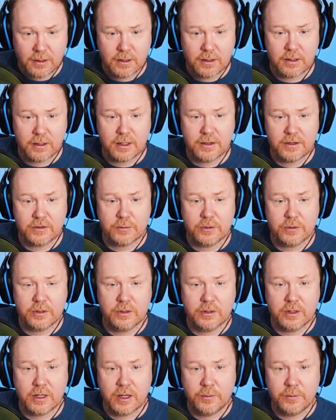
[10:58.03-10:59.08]
Okay, that's pretty
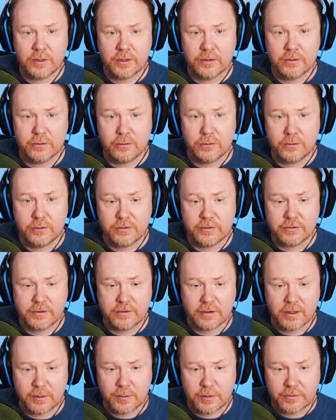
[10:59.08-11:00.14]
good. And we can do just a
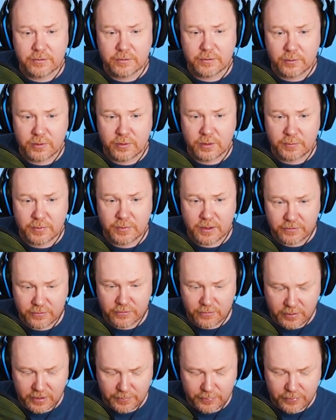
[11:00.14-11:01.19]
tiny bit of smoothing, but it's
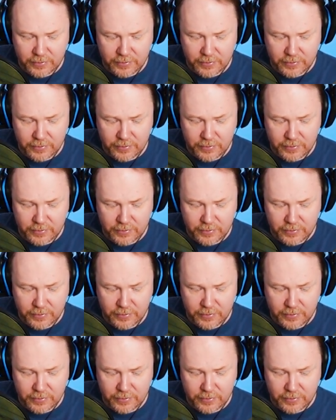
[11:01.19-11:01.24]
already pretty